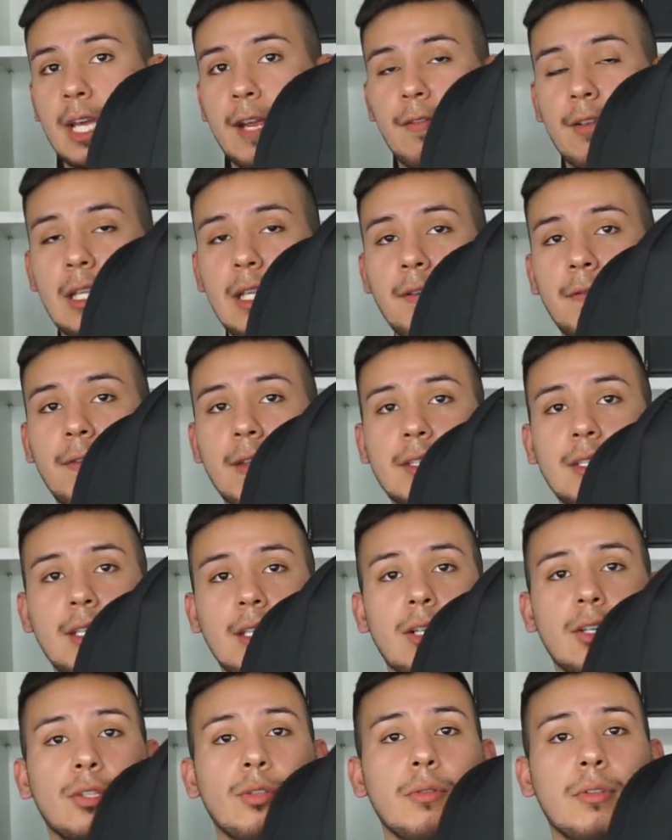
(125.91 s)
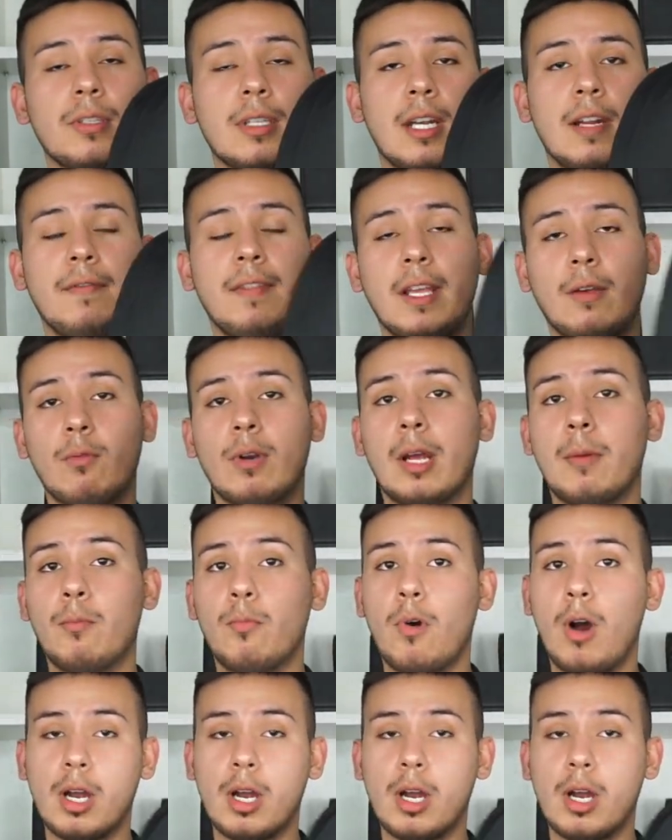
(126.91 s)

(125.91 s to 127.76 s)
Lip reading: Everything fits in here. So instead of like when I'm